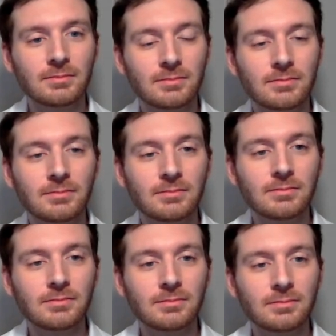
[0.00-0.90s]

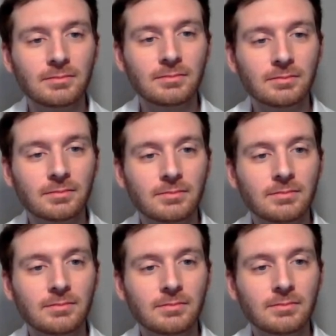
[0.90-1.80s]

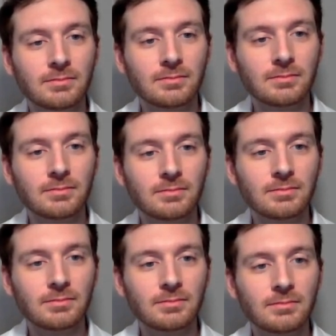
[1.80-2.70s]

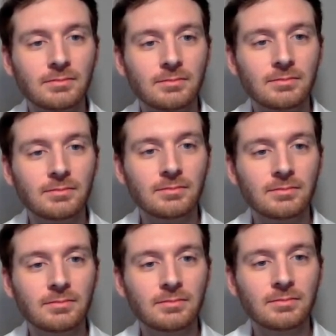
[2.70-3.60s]

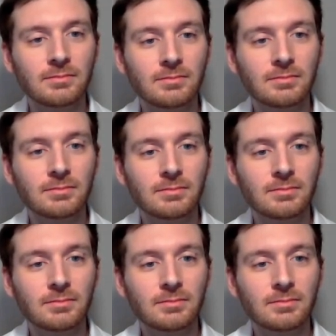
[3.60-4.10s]
This person isn't speaking.